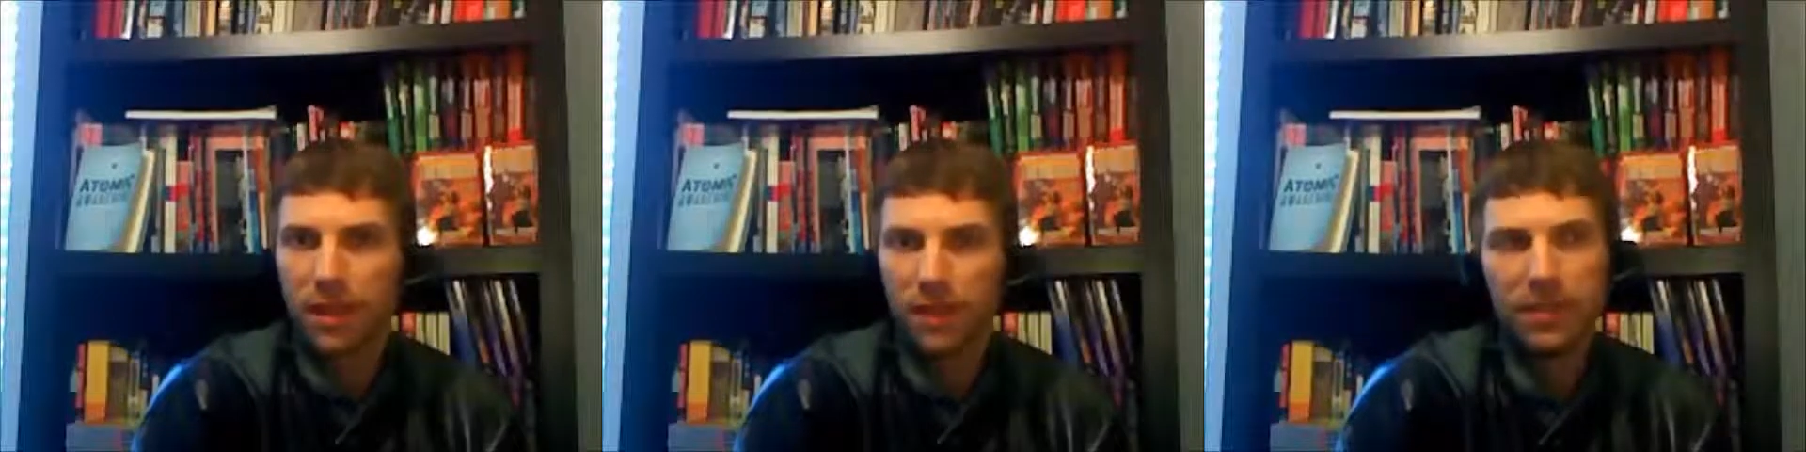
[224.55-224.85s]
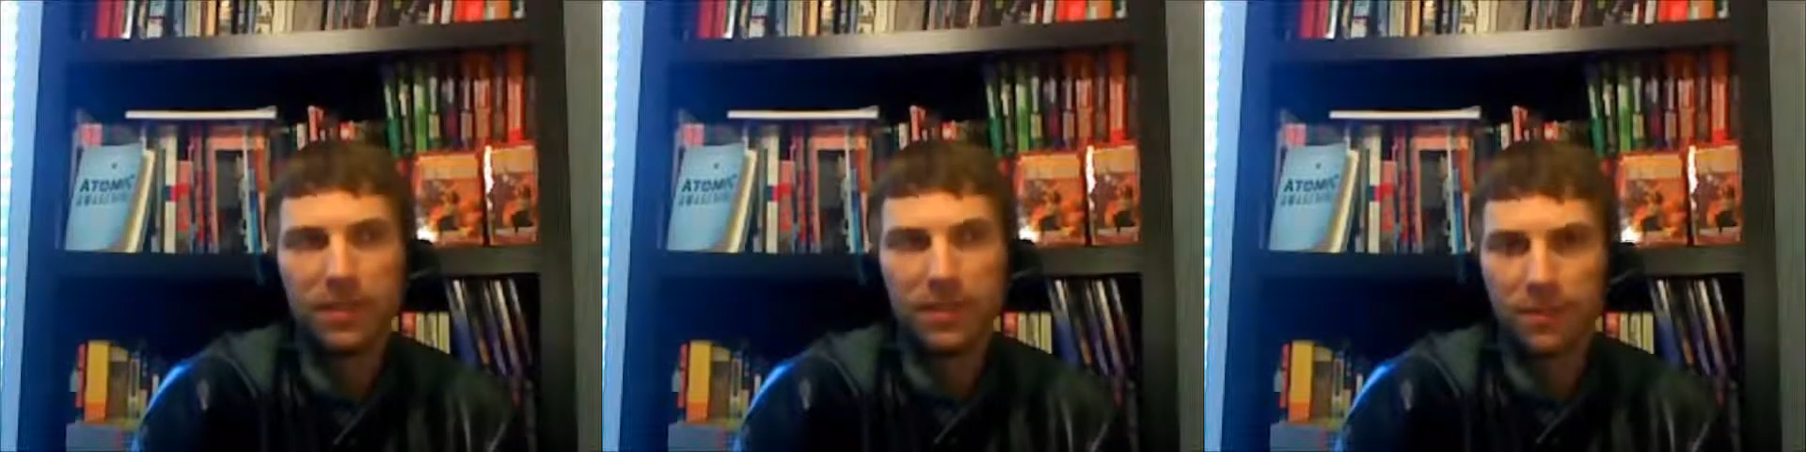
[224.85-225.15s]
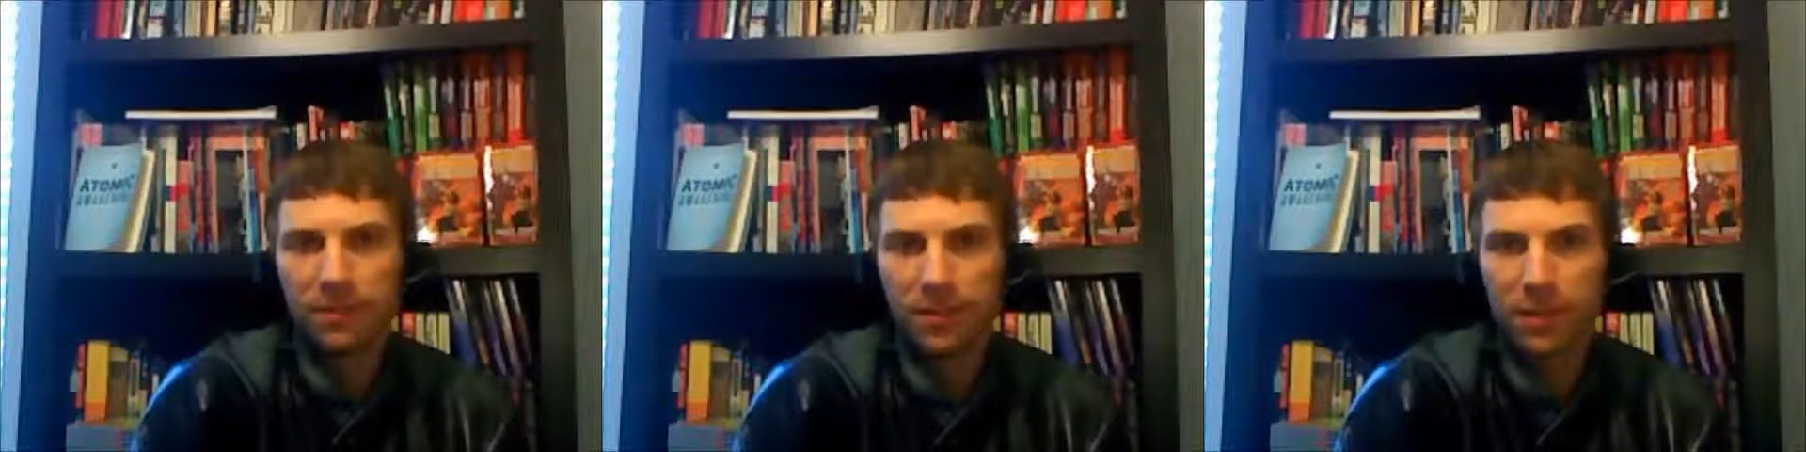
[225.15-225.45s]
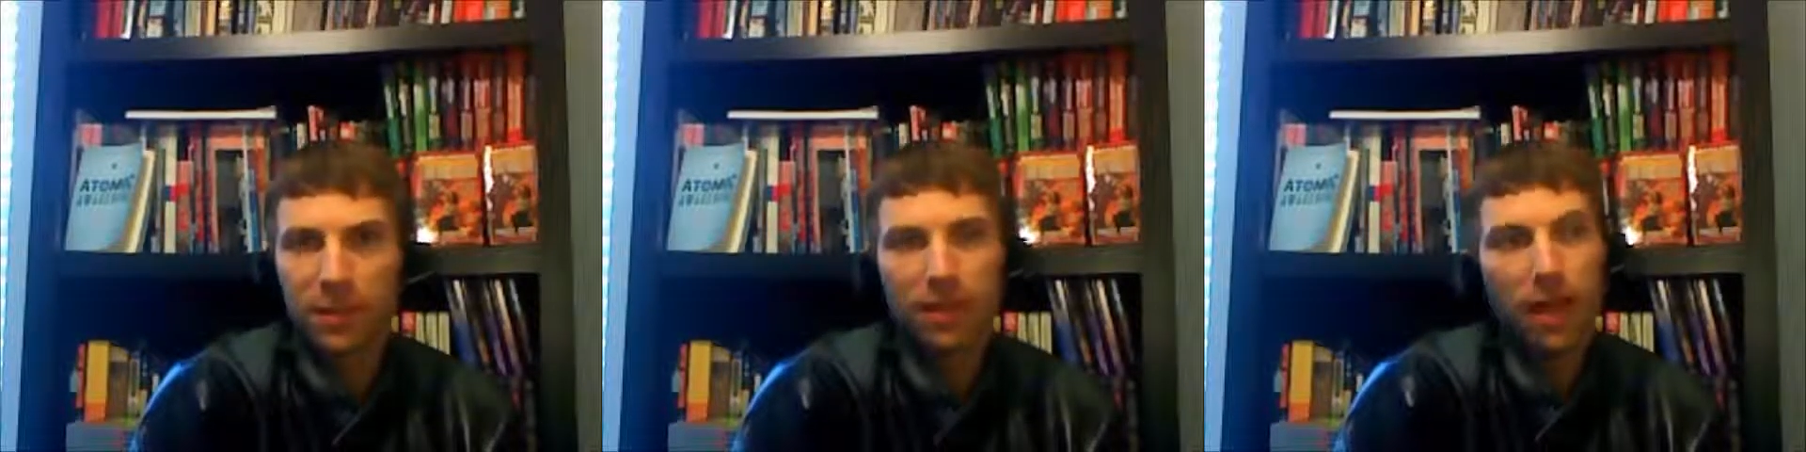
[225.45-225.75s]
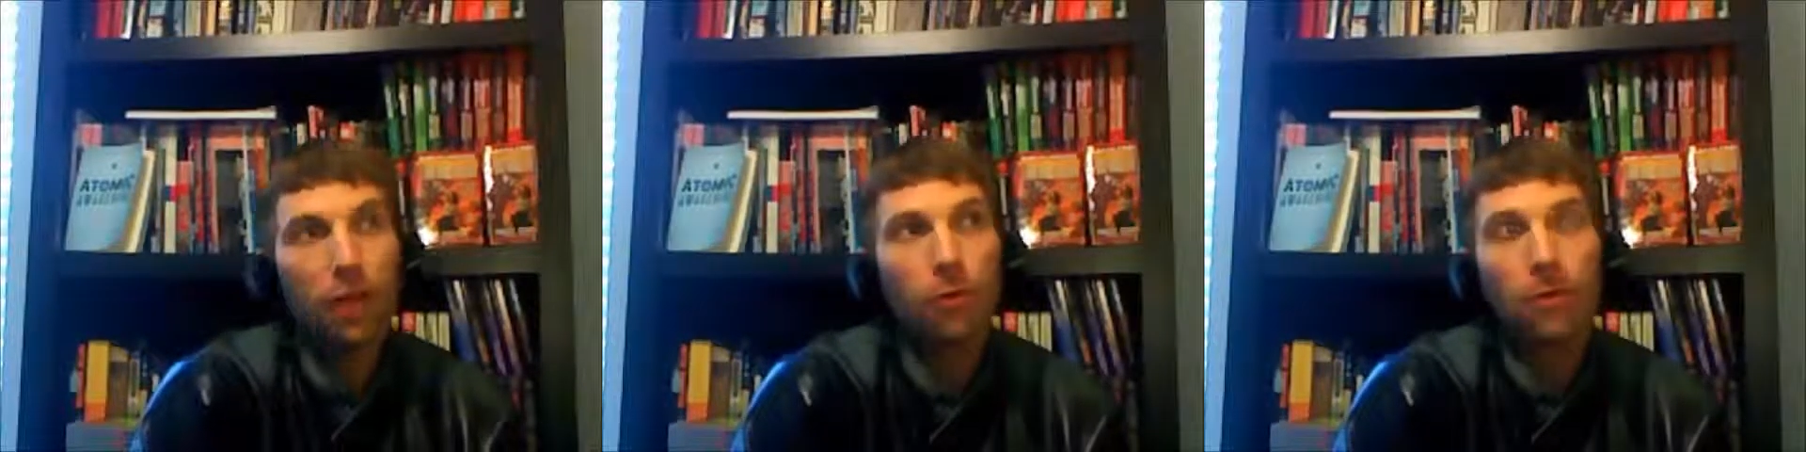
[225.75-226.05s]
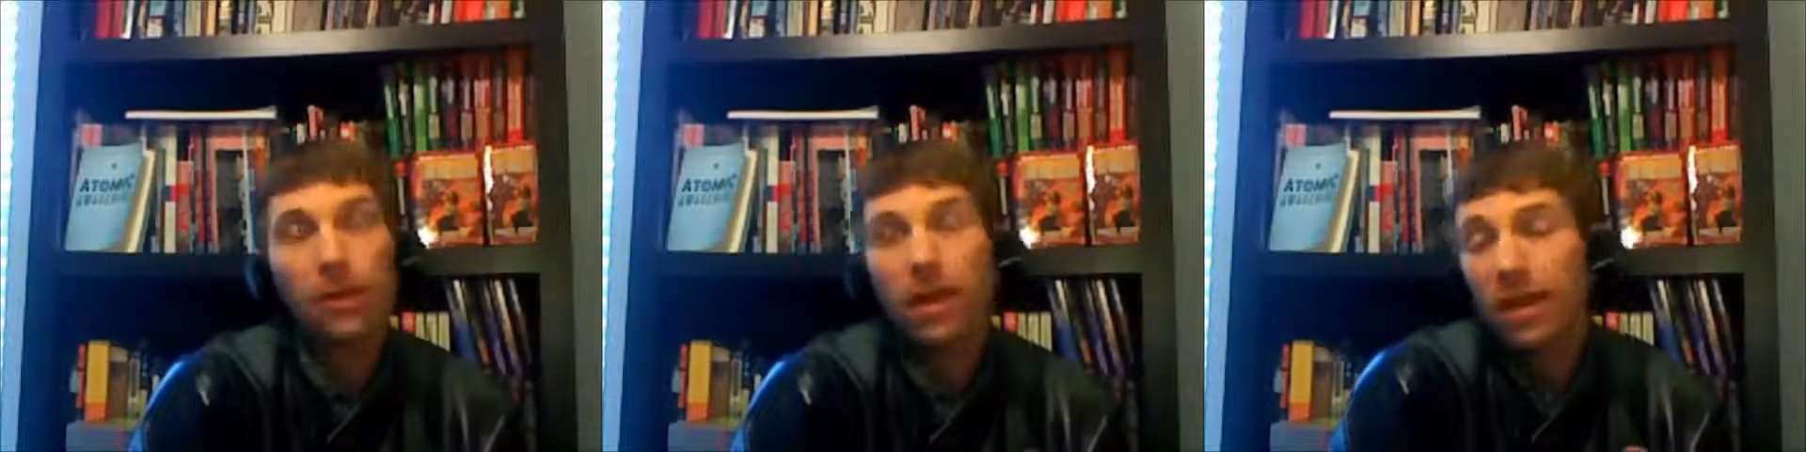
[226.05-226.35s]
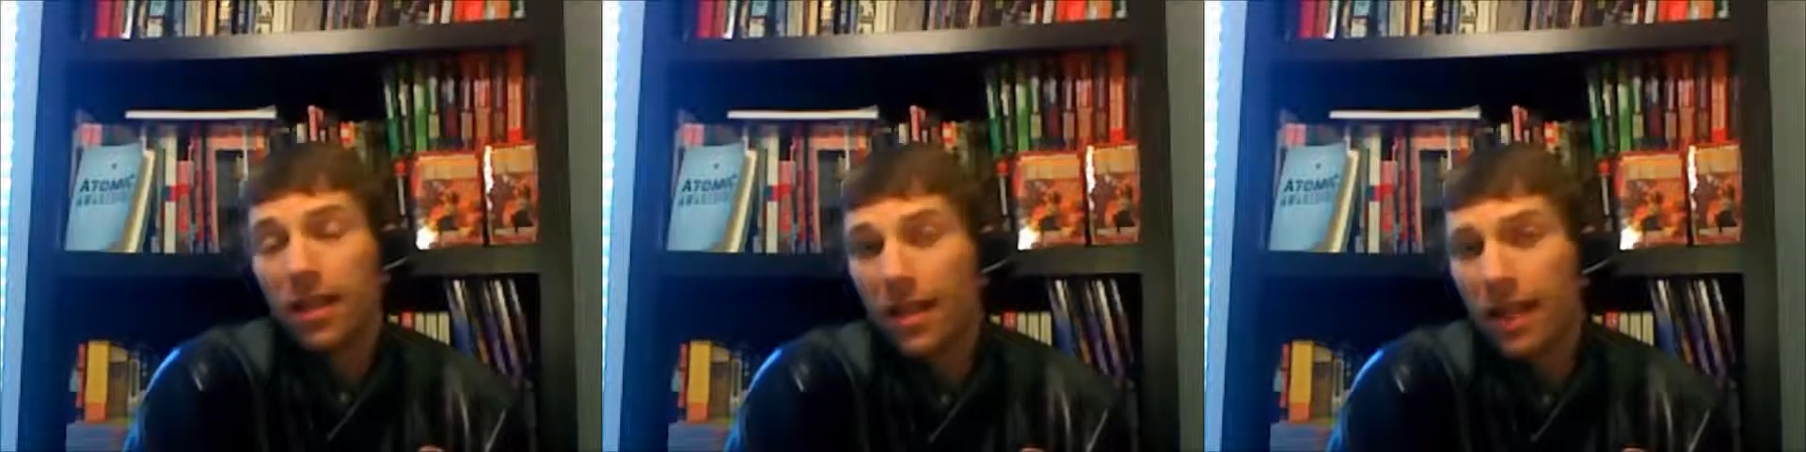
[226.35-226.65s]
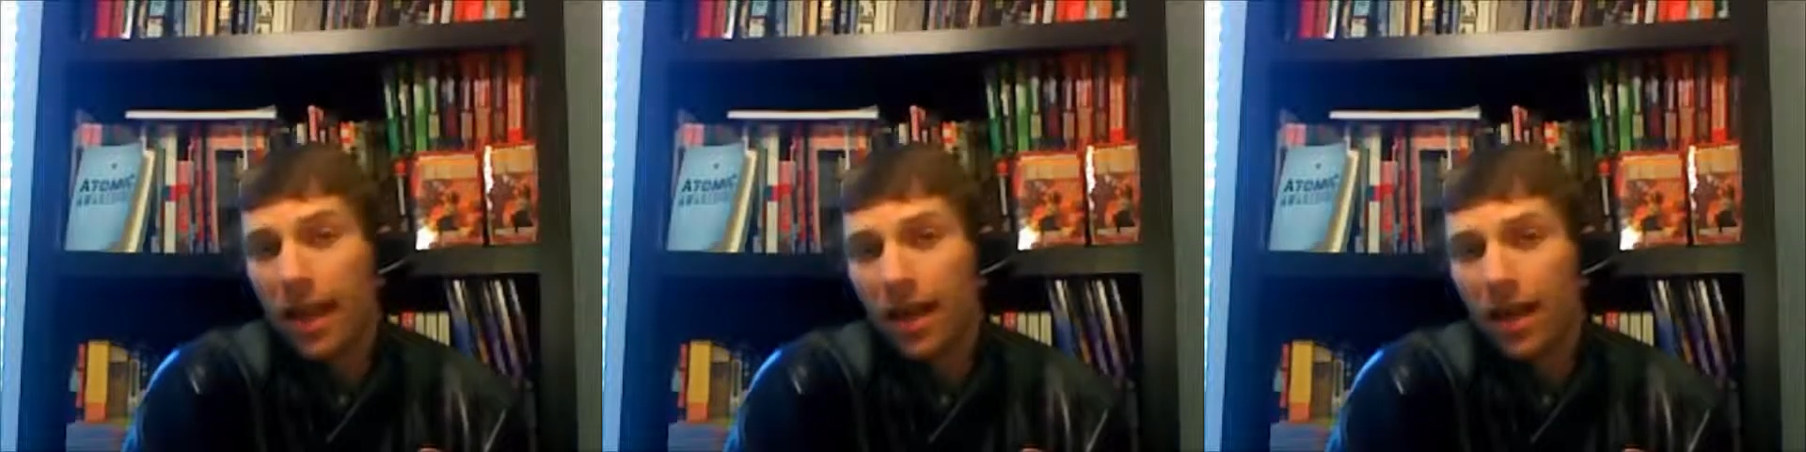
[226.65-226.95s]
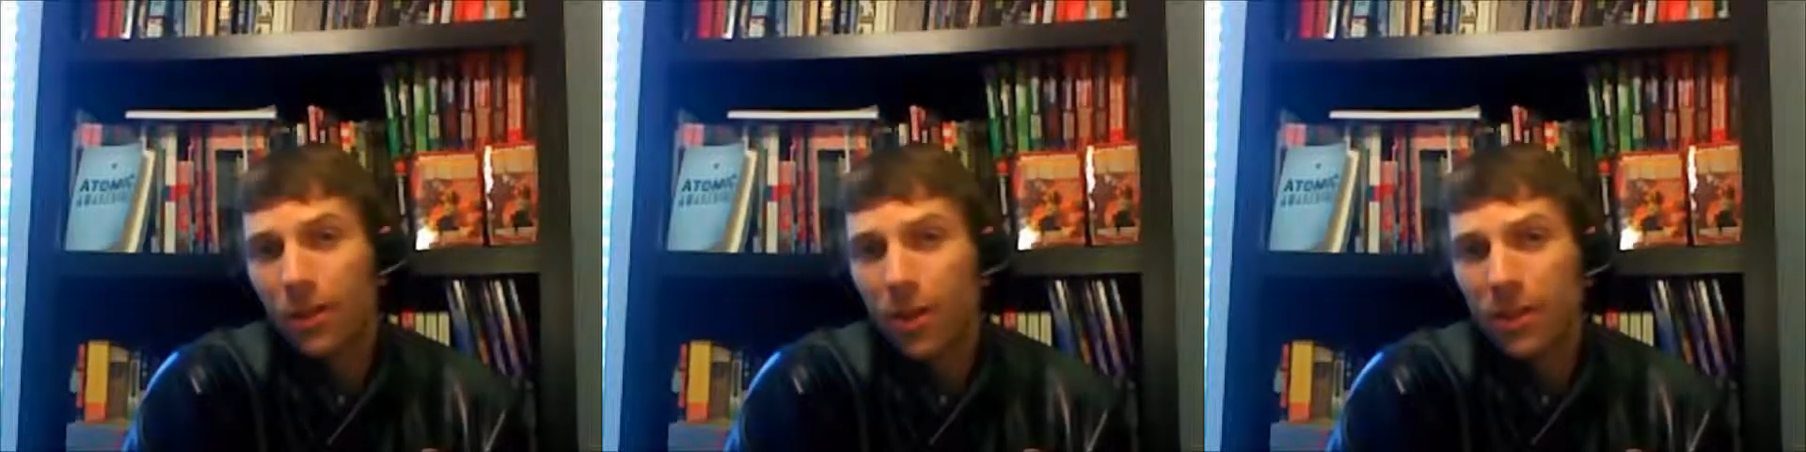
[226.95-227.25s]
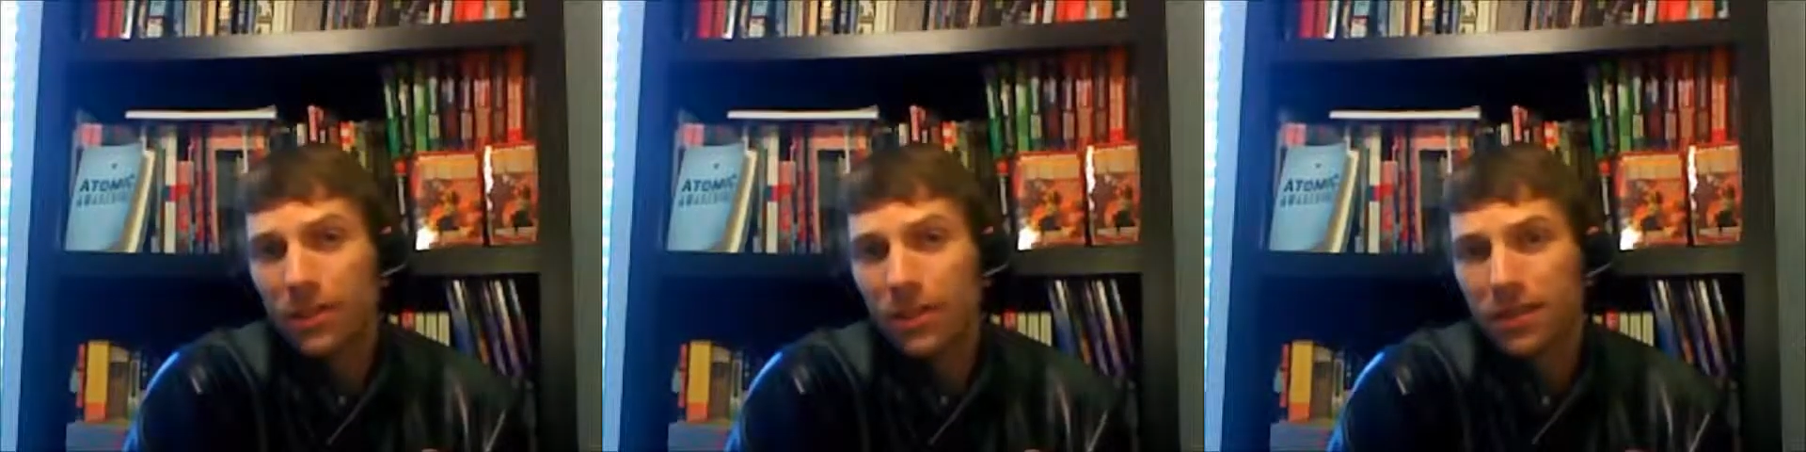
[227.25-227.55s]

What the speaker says: I mean, otherwise,